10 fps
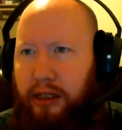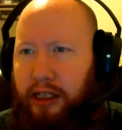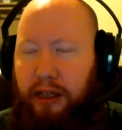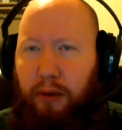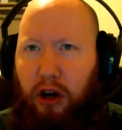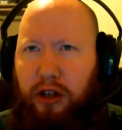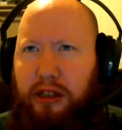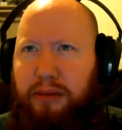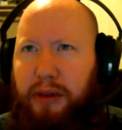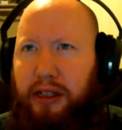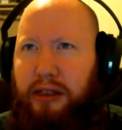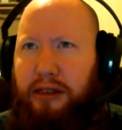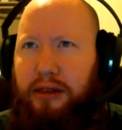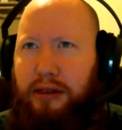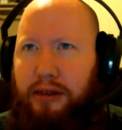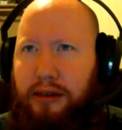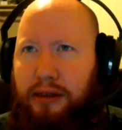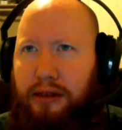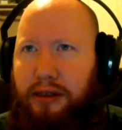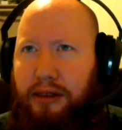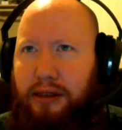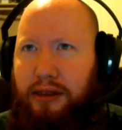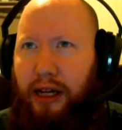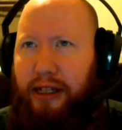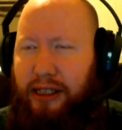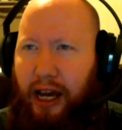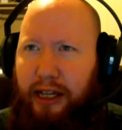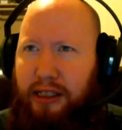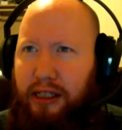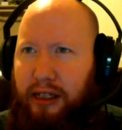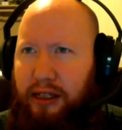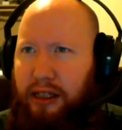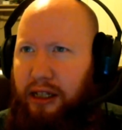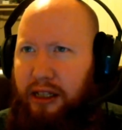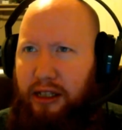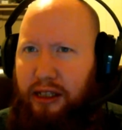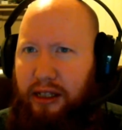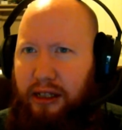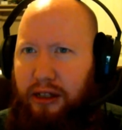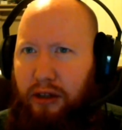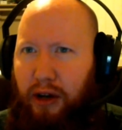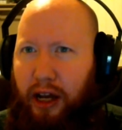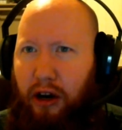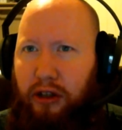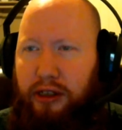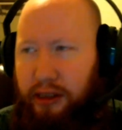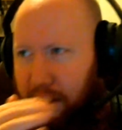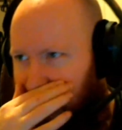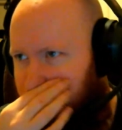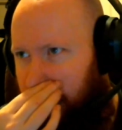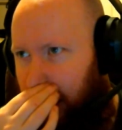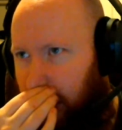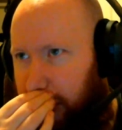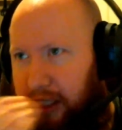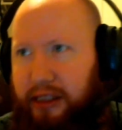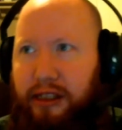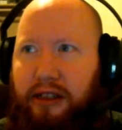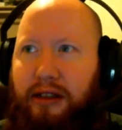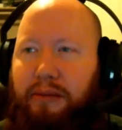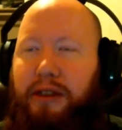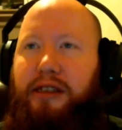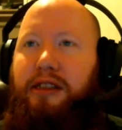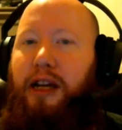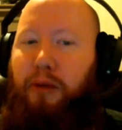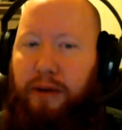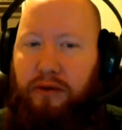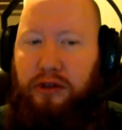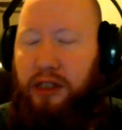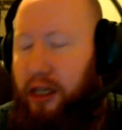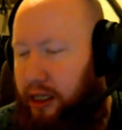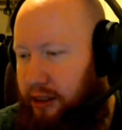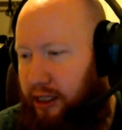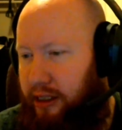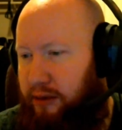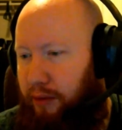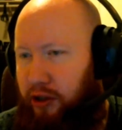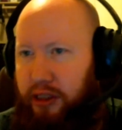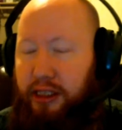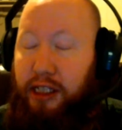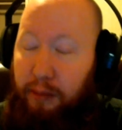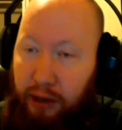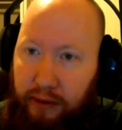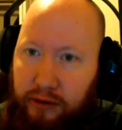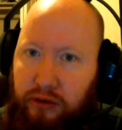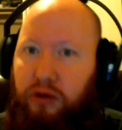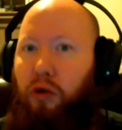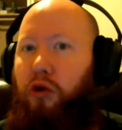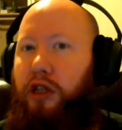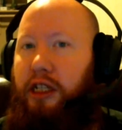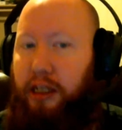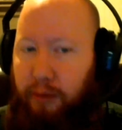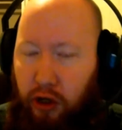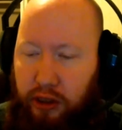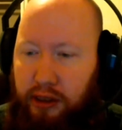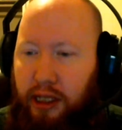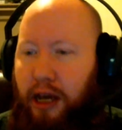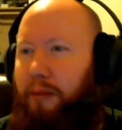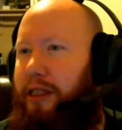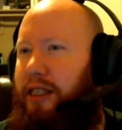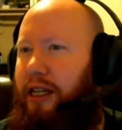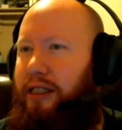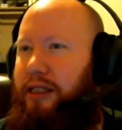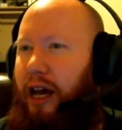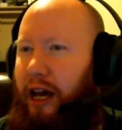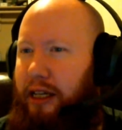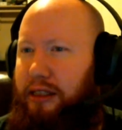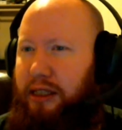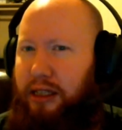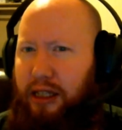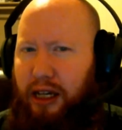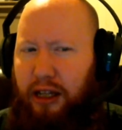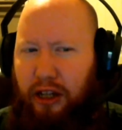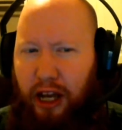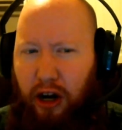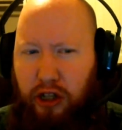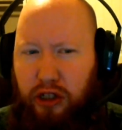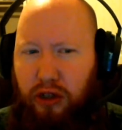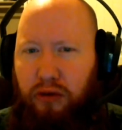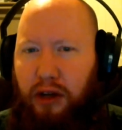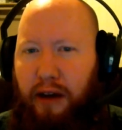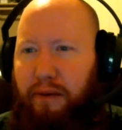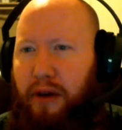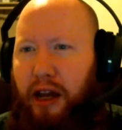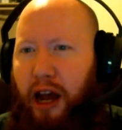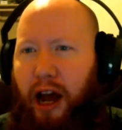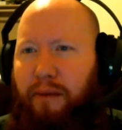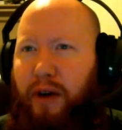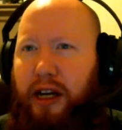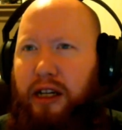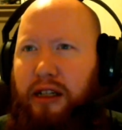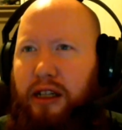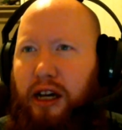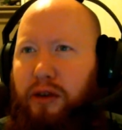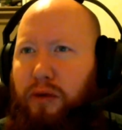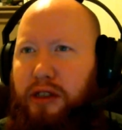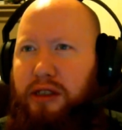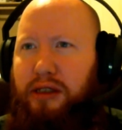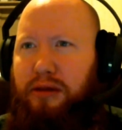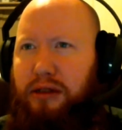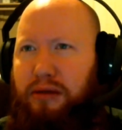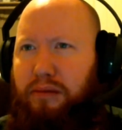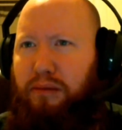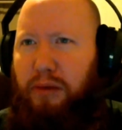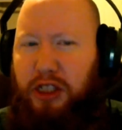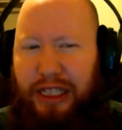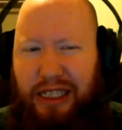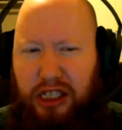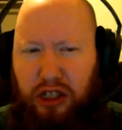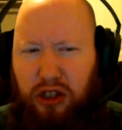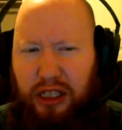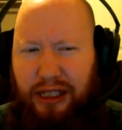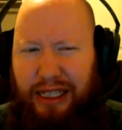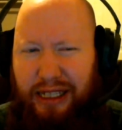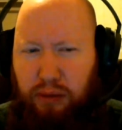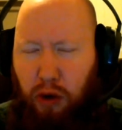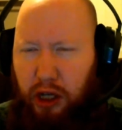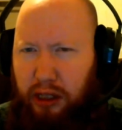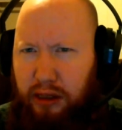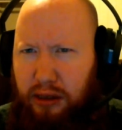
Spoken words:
DMRs, but it's not as high as any other ARs. I said ARs. I mean sniper rifles. It's not as small as the sniper rifles or the DMRs, but it's not as high as any of the other ARs. I'm finding the other ones much easier than this one.